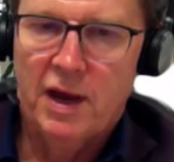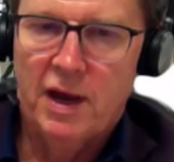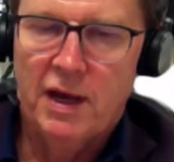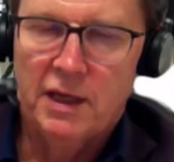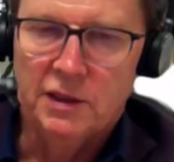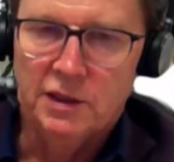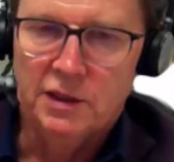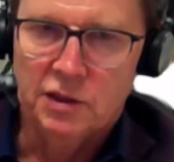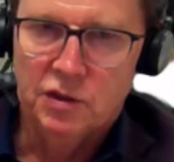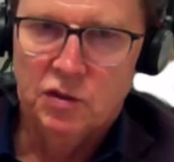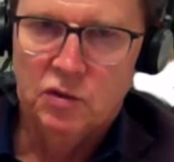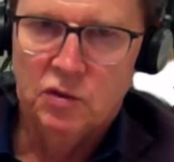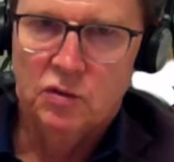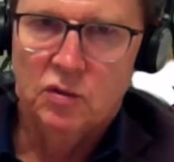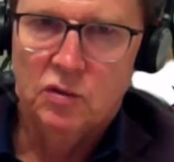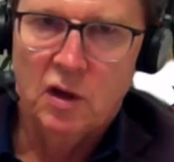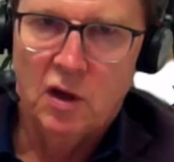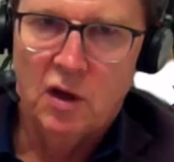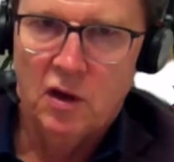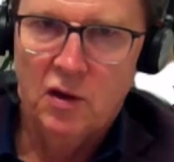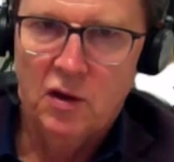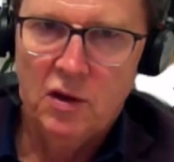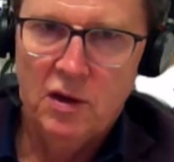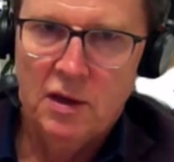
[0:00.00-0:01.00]
rate is still
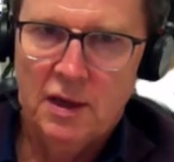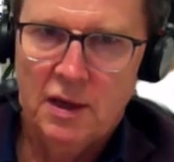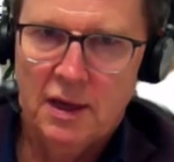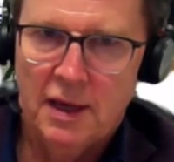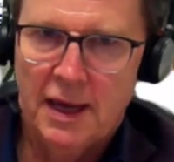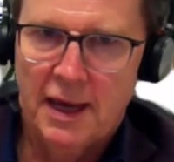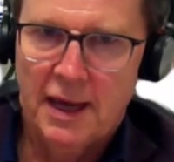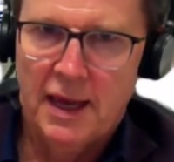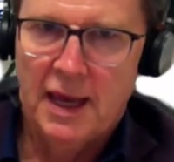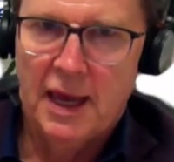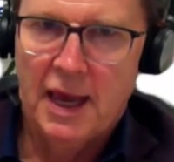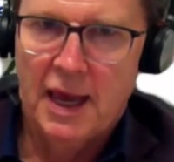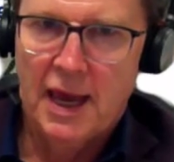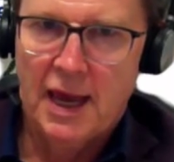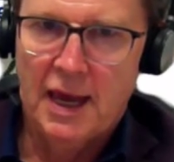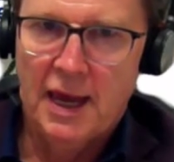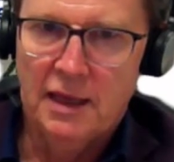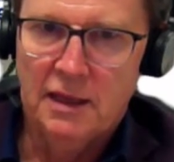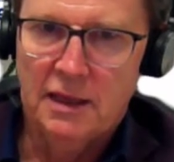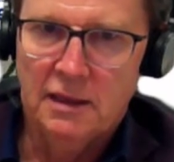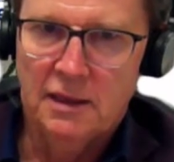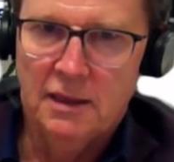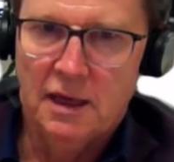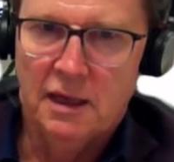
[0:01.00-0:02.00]
low,
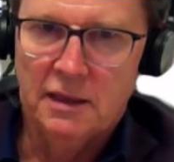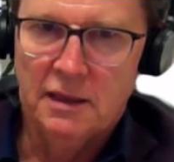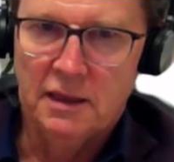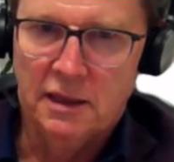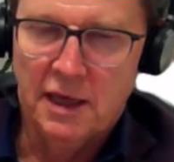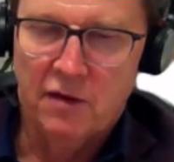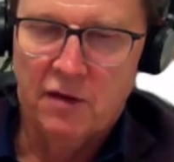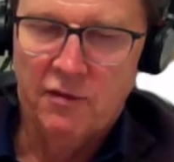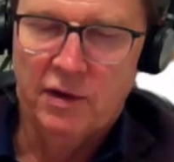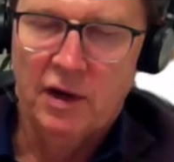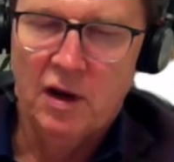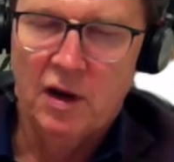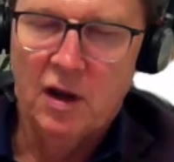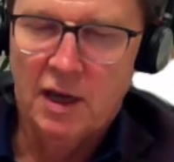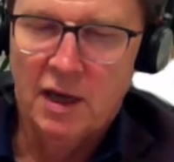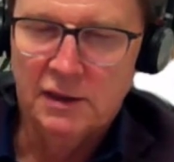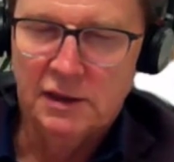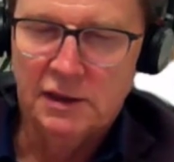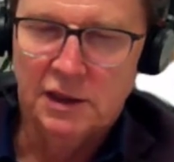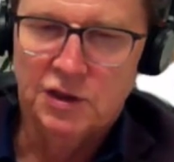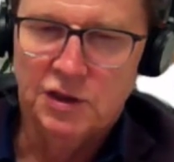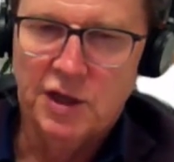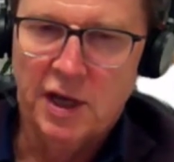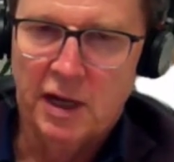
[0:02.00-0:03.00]
and I think therein
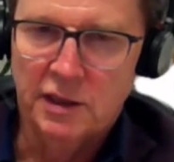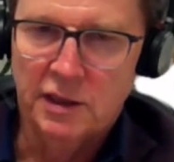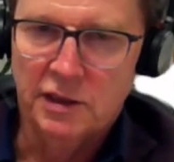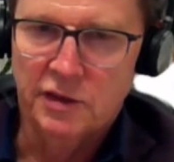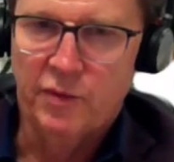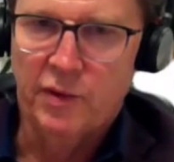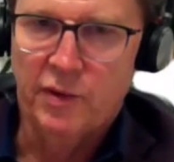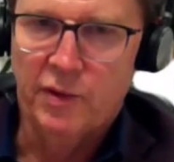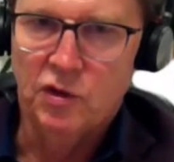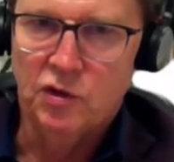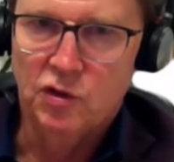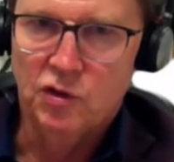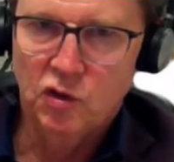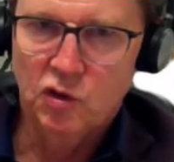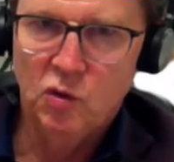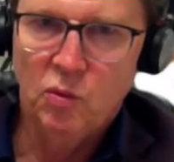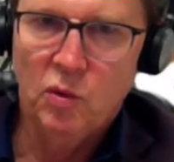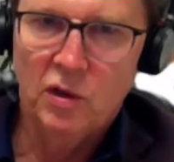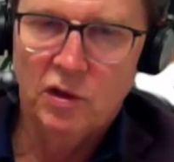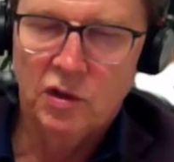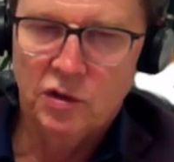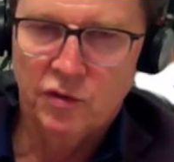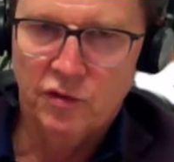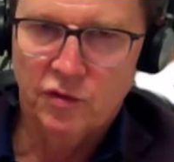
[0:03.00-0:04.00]
lies the challenge of when you do
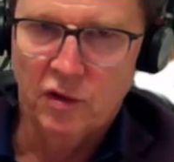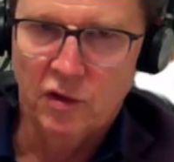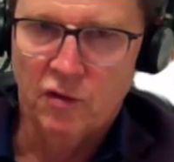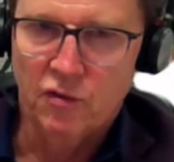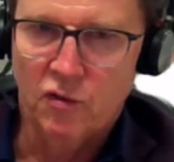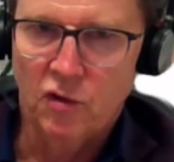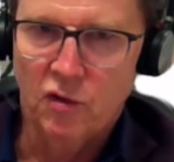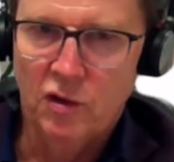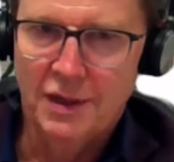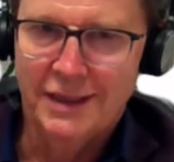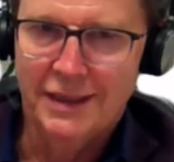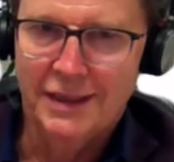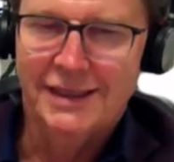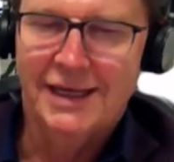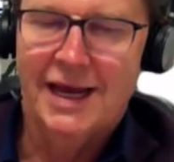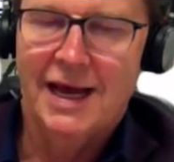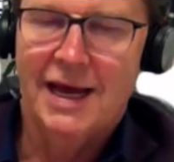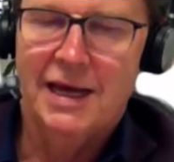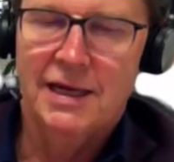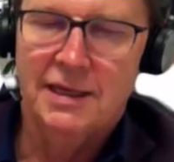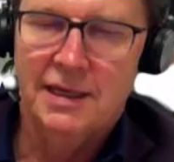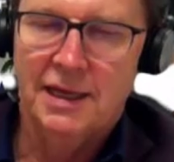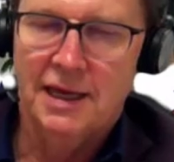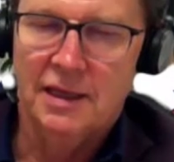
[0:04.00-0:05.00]
want to recruit, it's
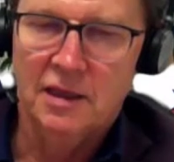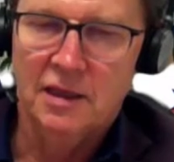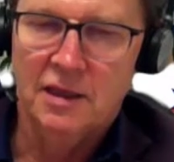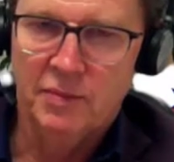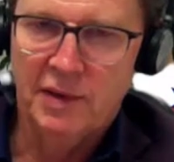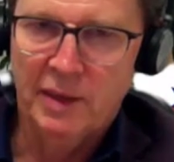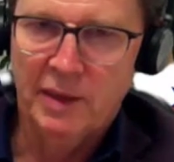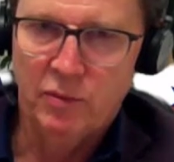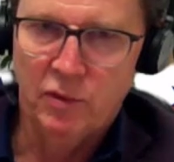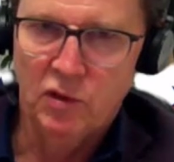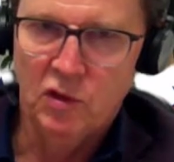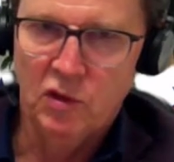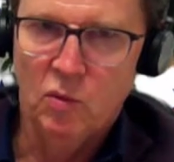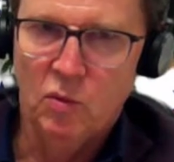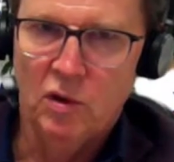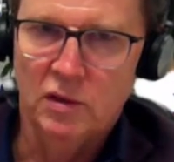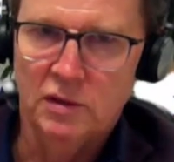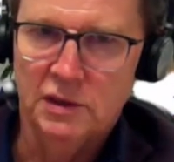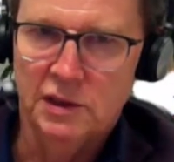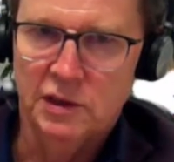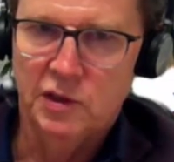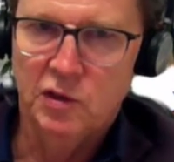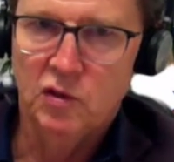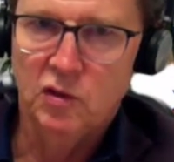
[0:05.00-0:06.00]
hard to get the people you
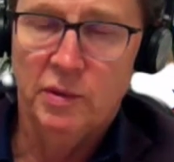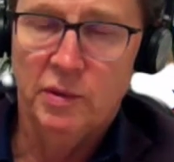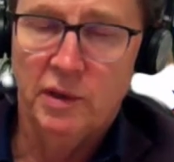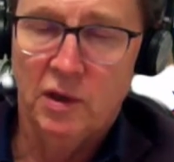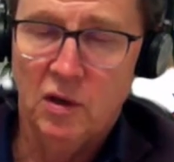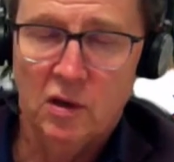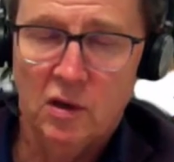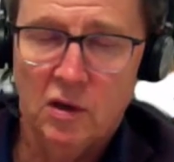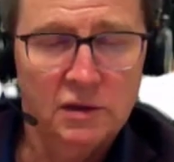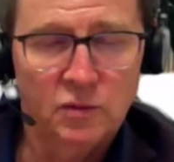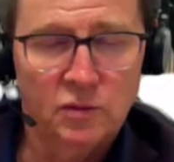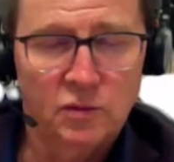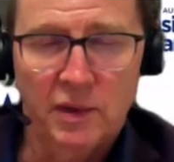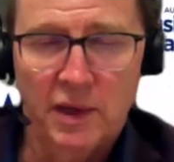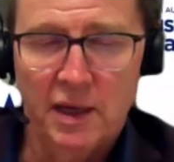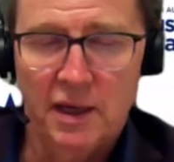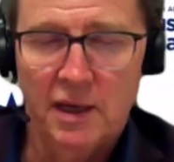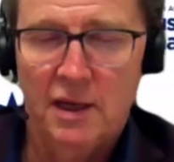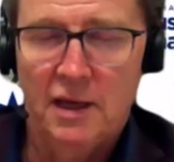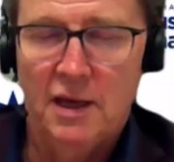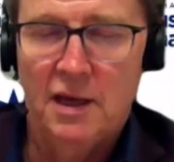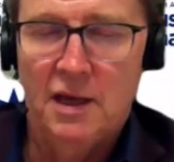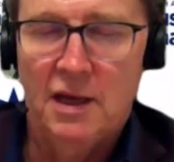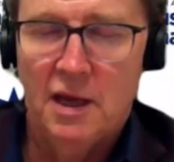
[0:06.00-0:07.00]
want still because
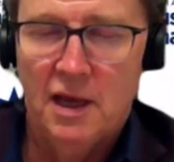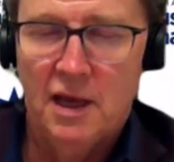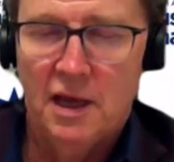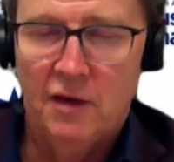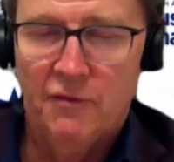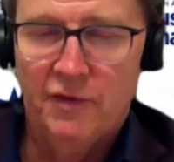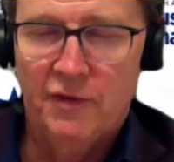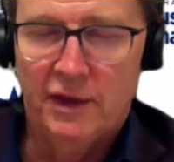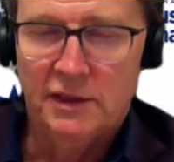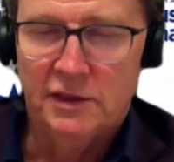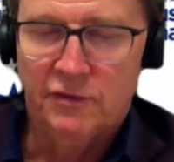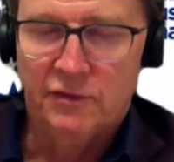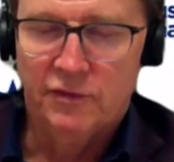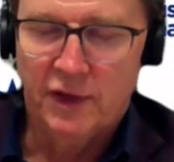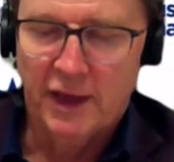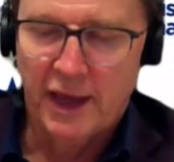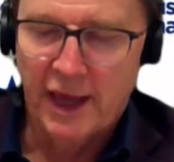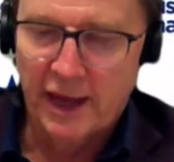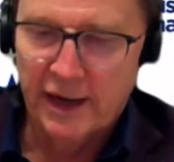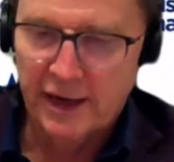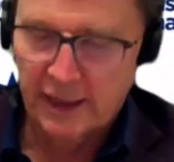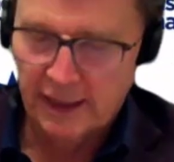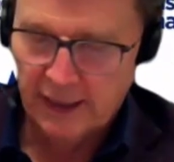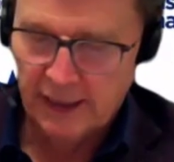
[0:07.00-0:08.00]
we're effectively
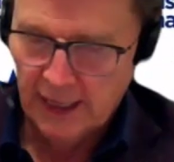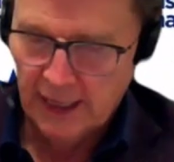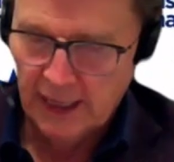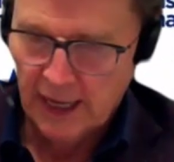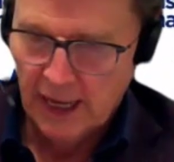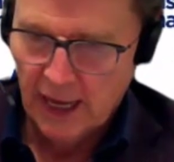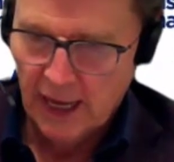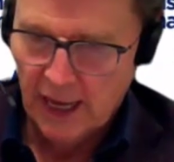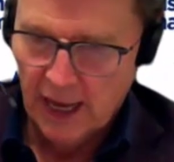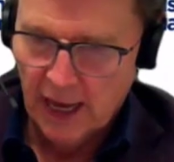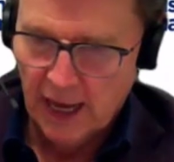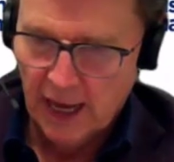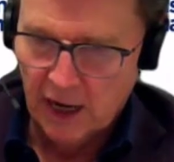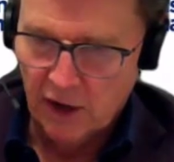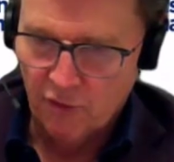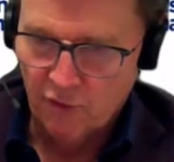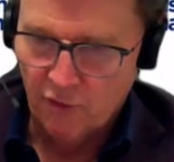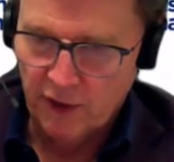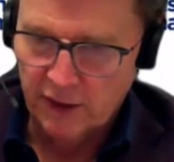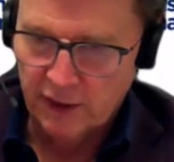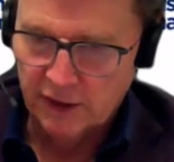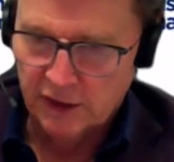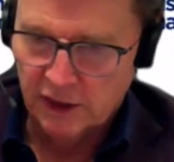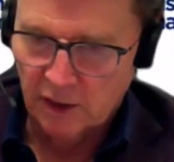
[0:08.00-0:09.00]
at a
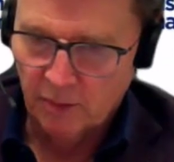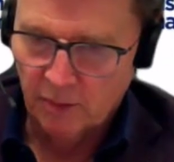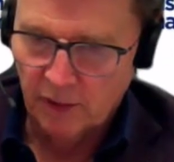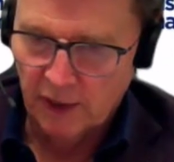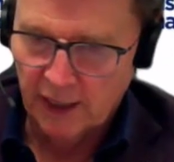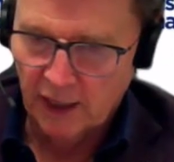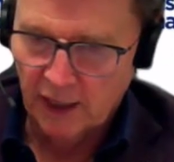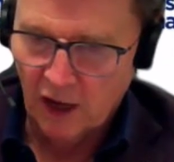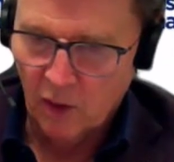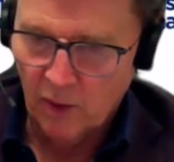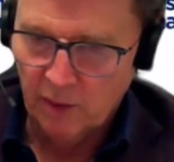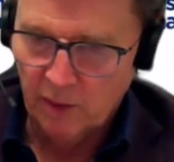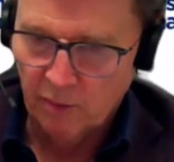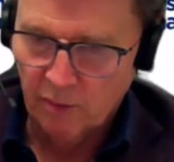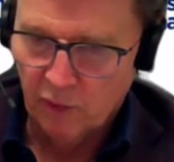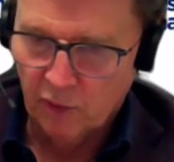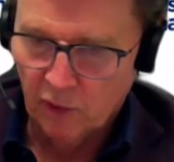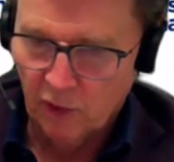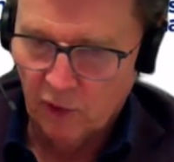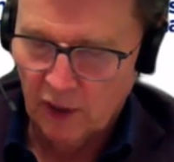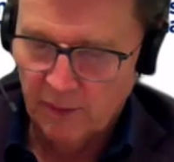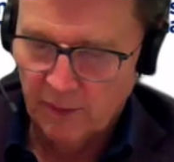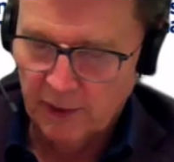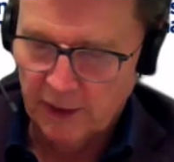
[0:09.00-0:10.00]
reasonably low
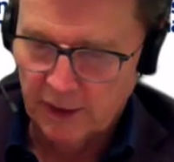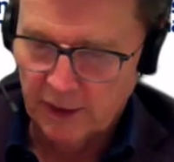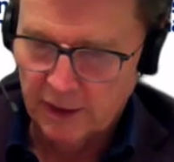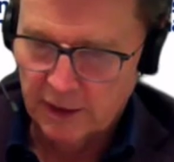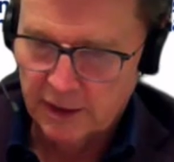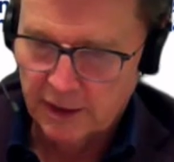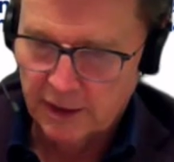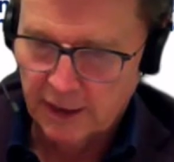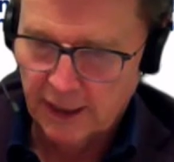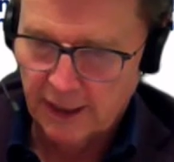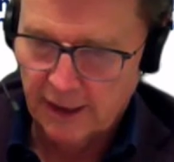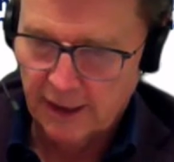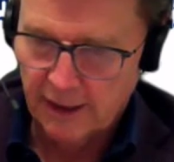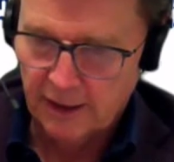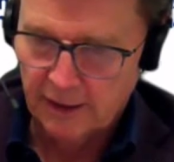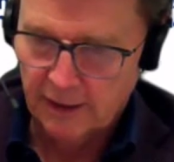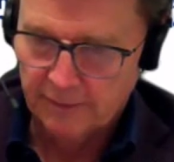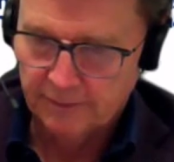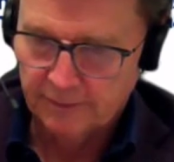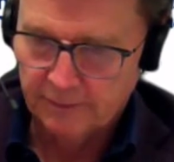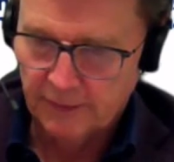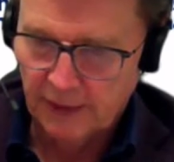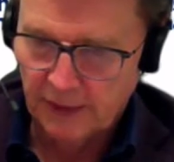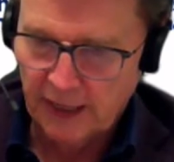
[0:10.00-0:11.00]
employment
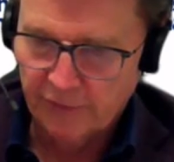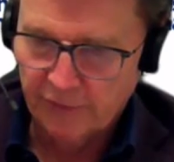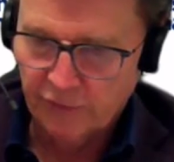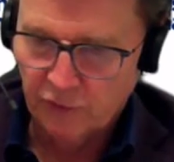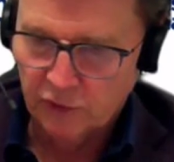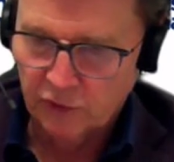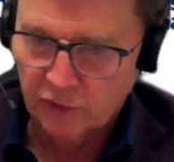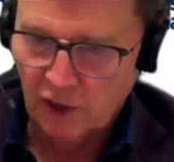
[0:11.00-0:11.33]
level.